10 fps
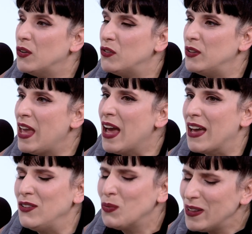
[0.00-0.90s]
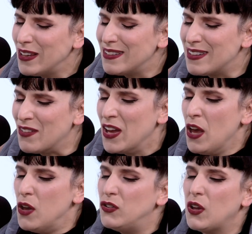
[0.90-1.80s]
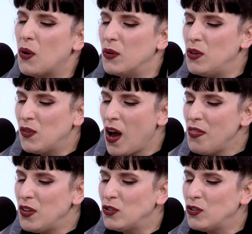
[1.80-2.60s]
Yeah, it's really good stuff. So you've got this